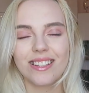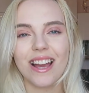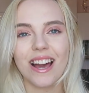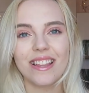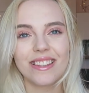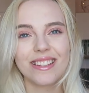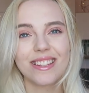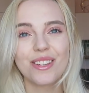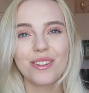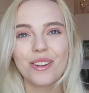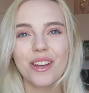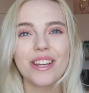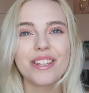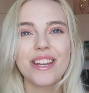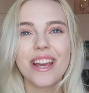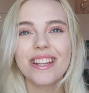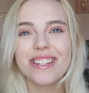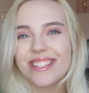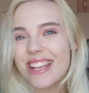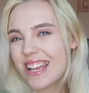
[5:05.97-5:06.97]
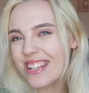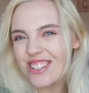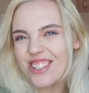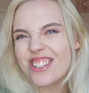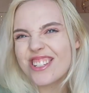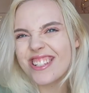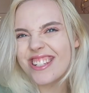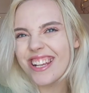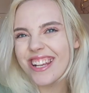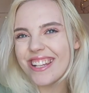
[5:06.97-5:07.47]
Yeah, it's like it's
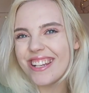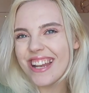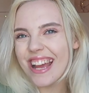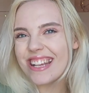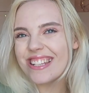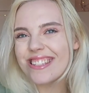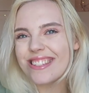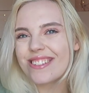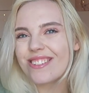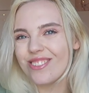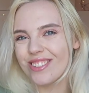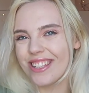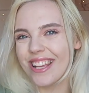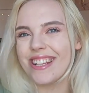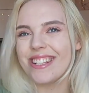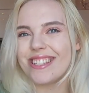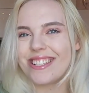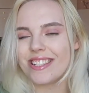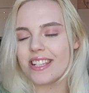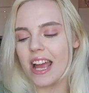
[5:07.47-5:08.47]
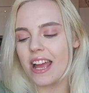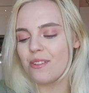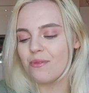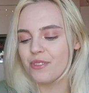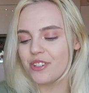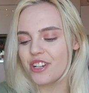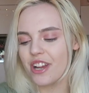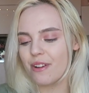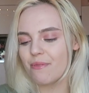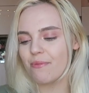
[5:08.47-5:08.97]
just like a nice little light scent,
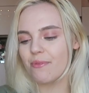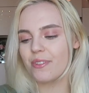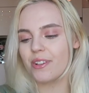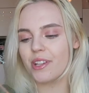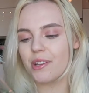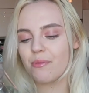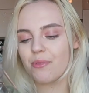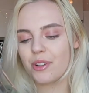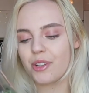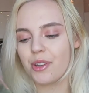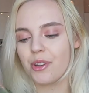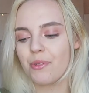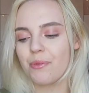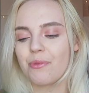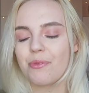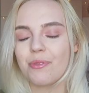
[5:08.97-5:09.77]
which I really, really,